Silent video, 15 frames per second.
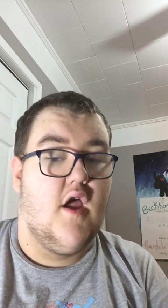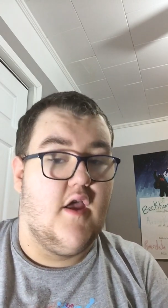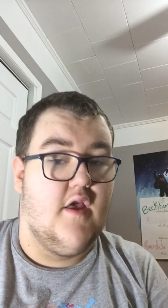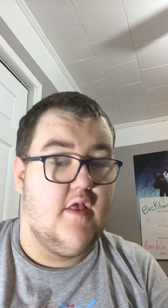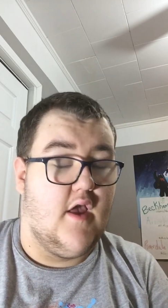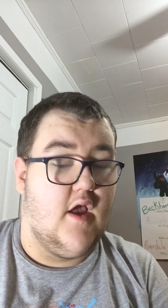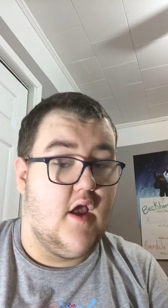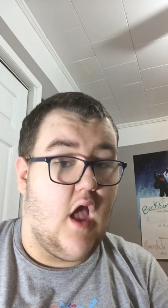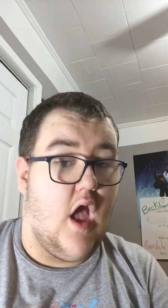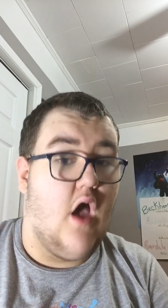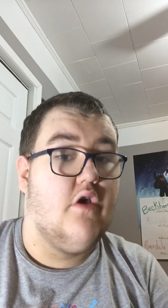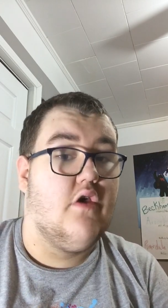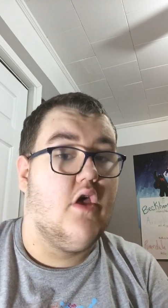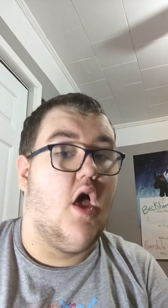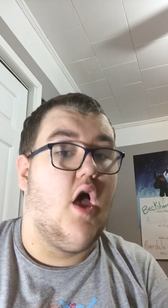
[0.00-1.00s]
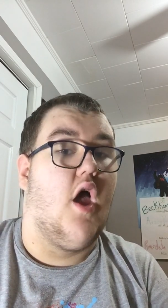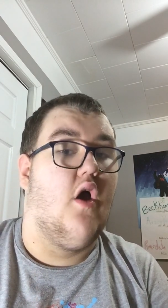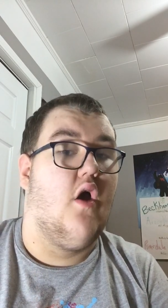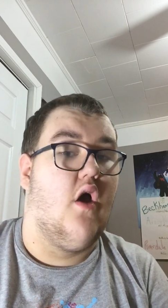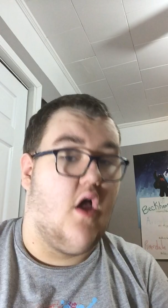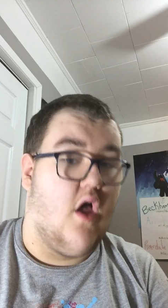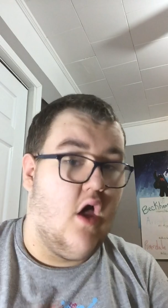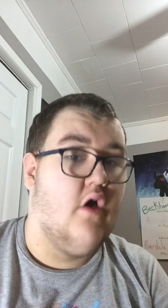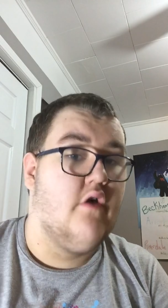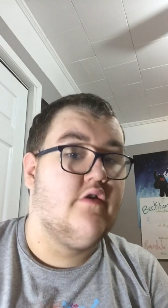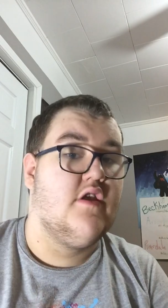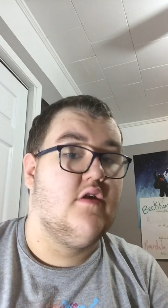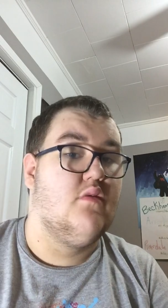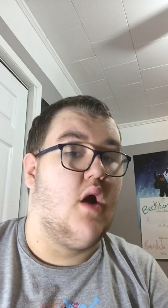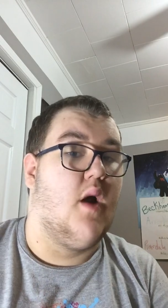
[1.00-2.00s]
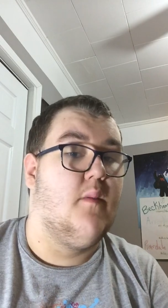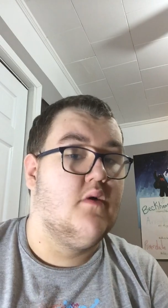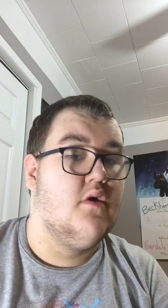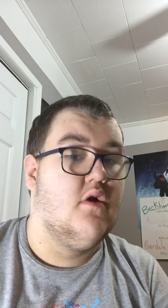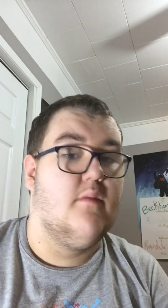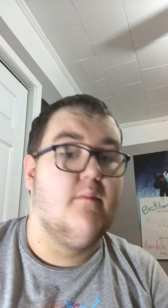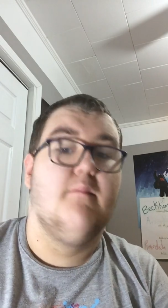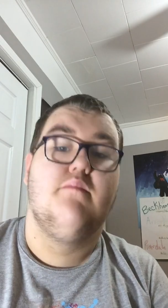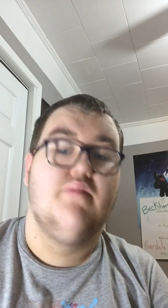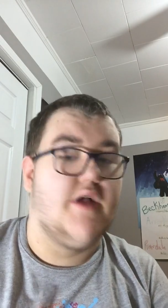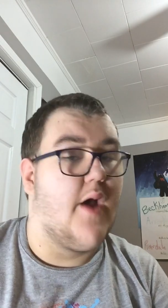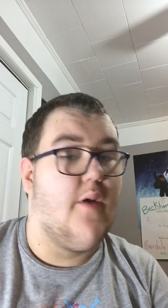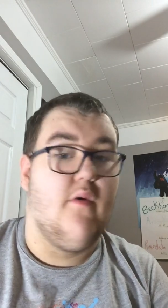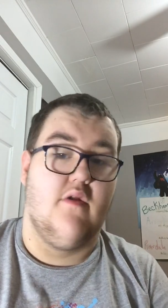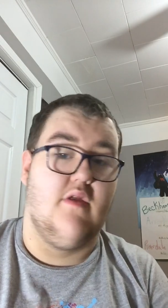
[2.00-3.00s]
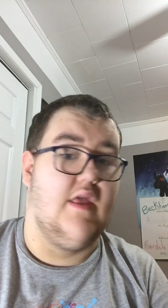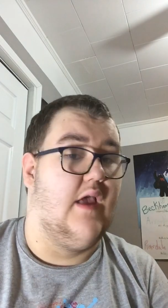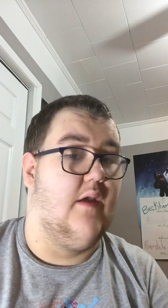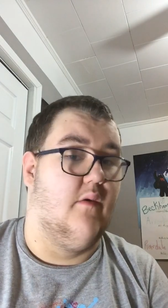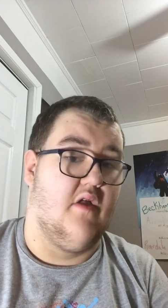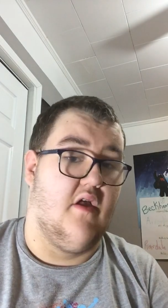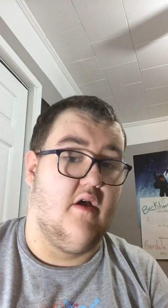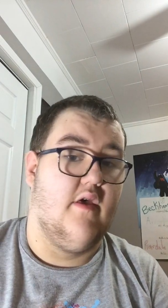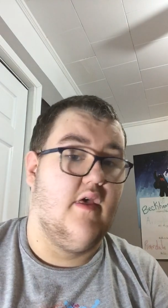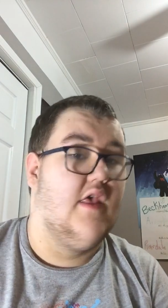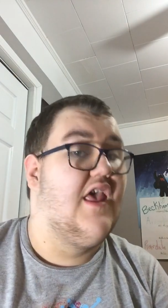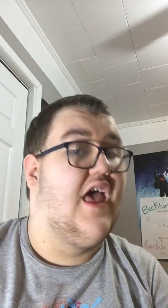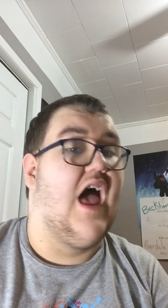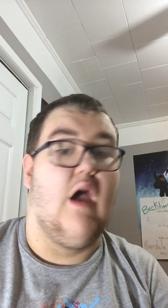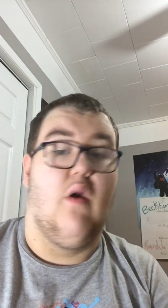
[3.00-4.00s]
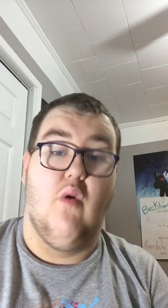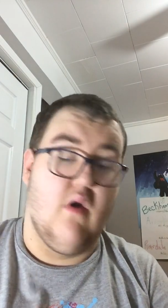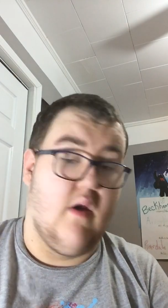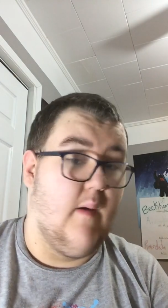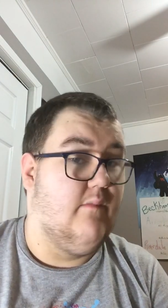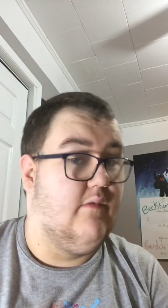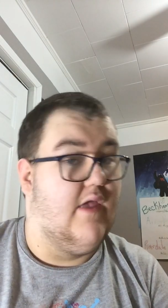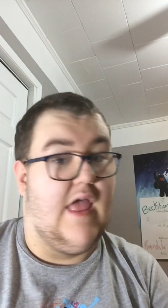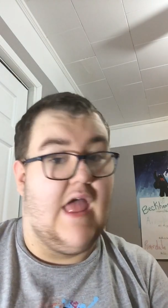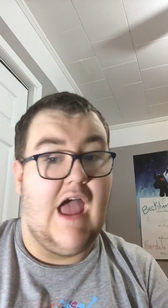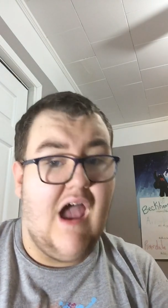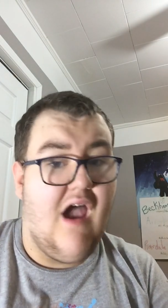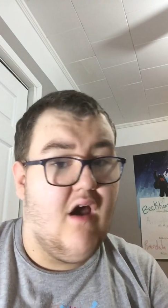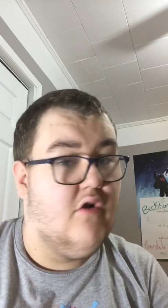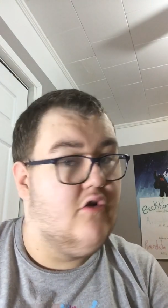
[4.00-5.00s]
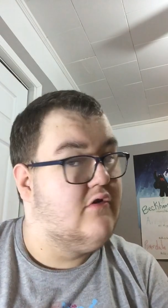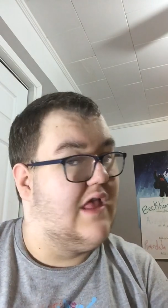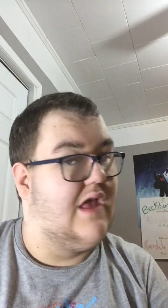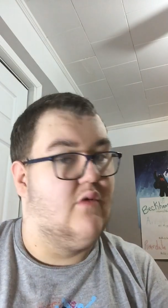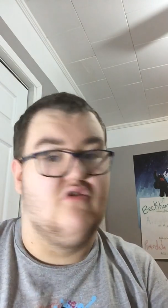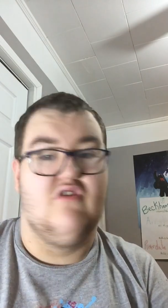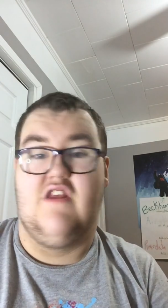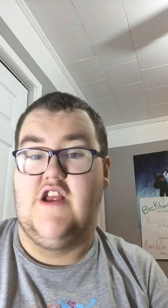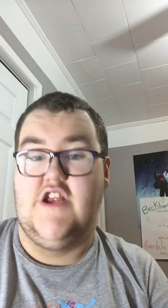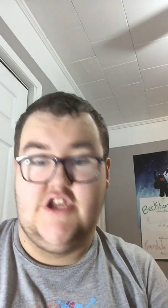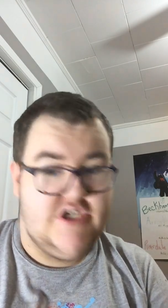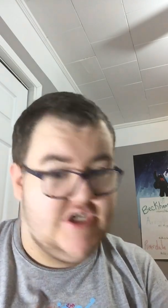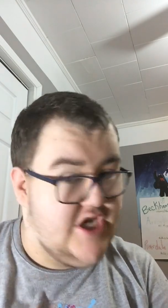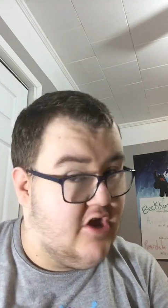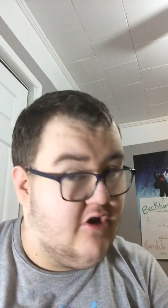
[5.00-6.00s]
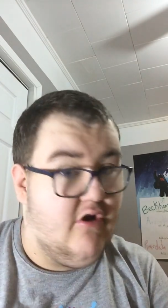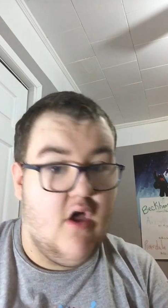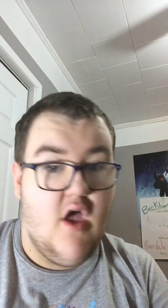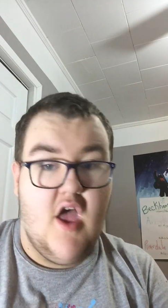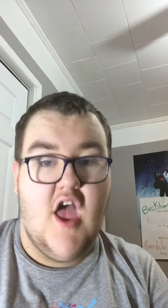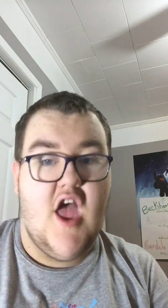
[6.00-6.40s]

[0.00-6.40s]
And he's like, "I'll see Robert, but I won't see anyone else. I won't come to the house. I won't see Jill."